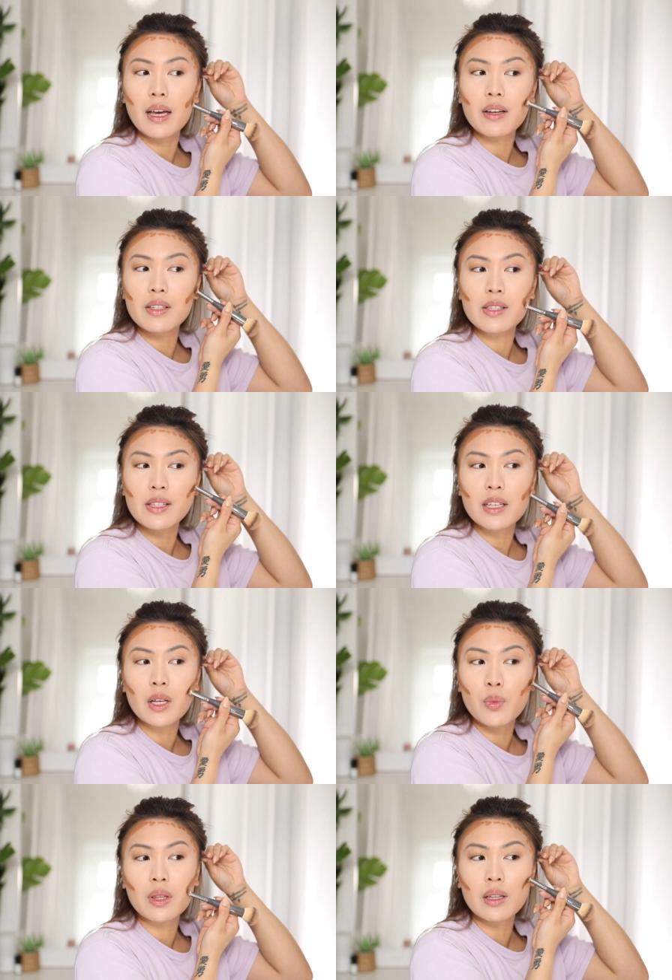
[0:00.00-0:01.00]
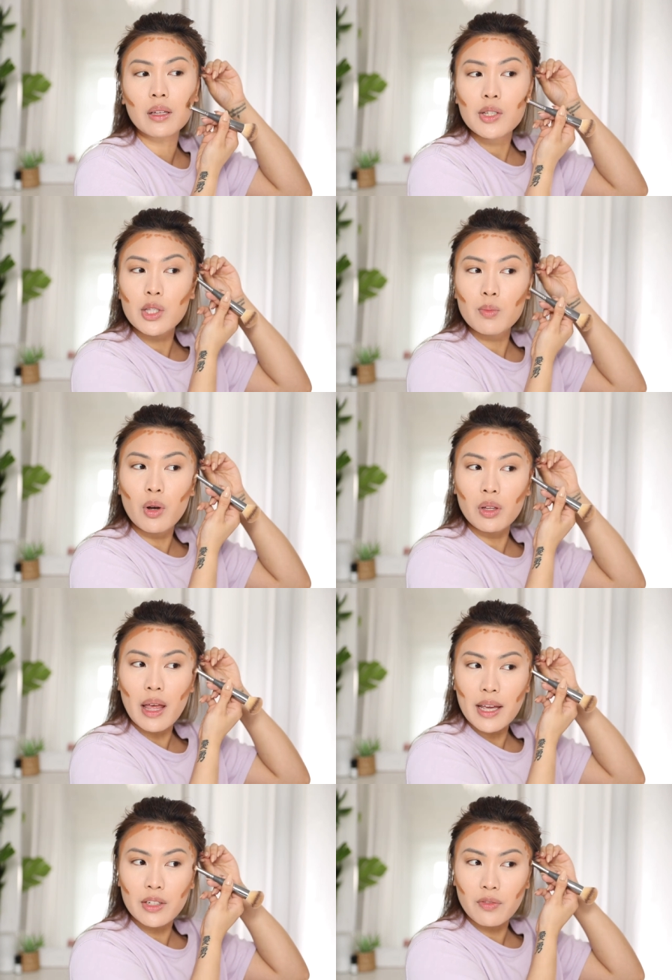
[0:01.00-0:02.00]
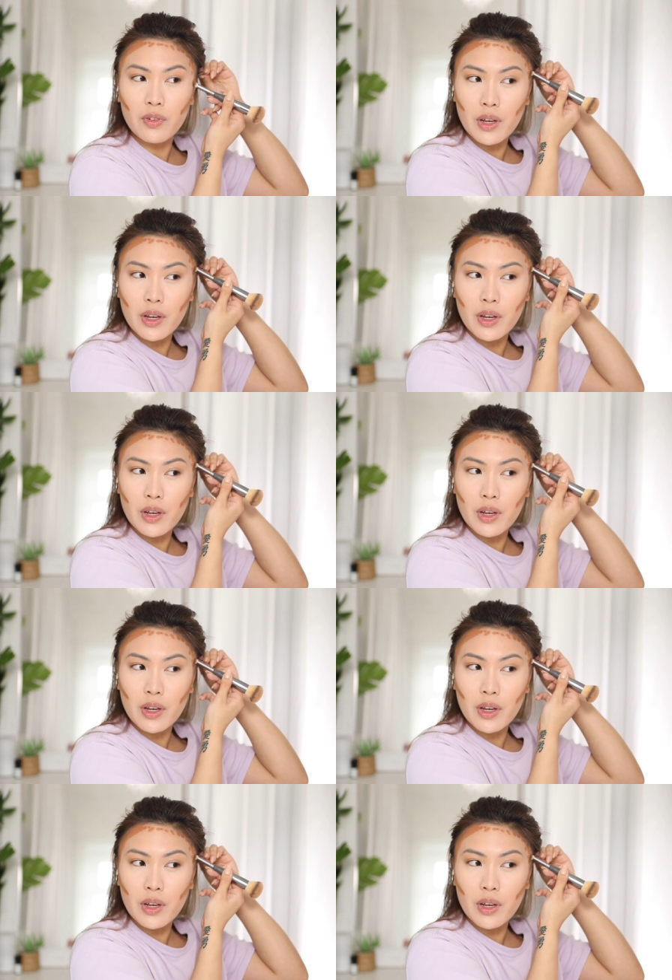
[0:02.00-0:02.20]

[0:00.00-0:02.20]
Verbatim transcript: that concealer with the smaller end